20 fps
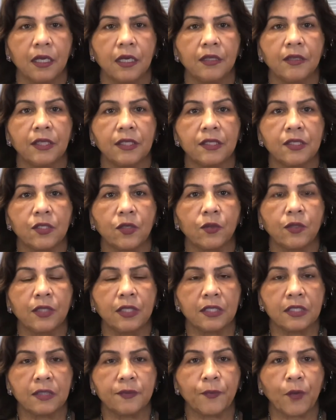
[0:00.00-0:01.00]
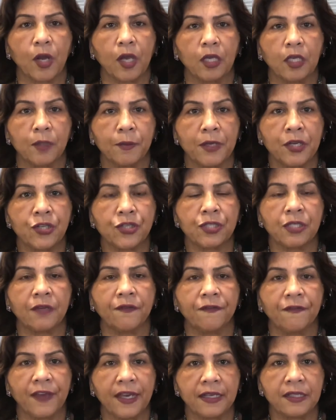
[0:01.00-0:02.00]
This proclamation
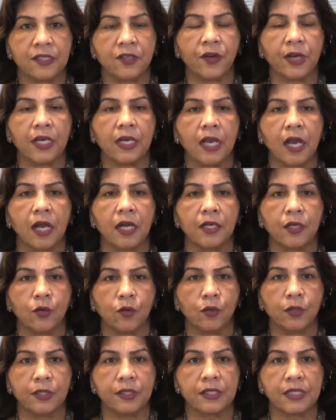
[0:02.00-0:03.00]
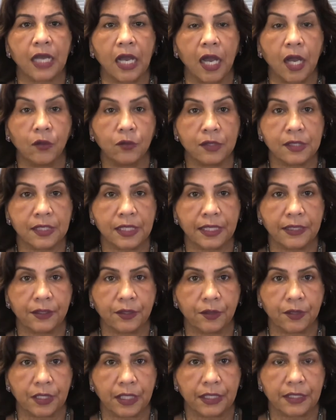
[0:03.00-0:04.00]
affects green card holders outside the
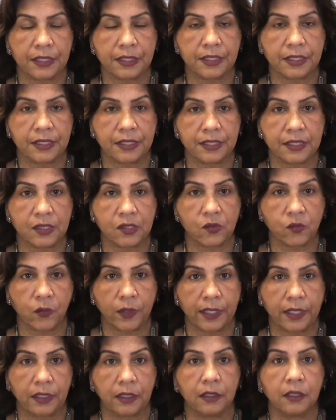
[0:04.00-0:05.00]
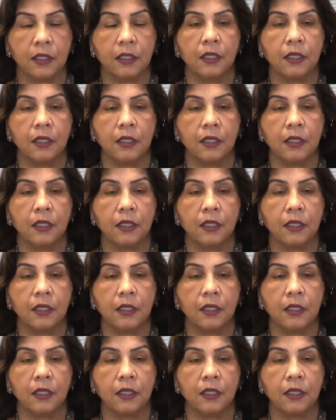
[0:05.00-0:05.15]
United States as well.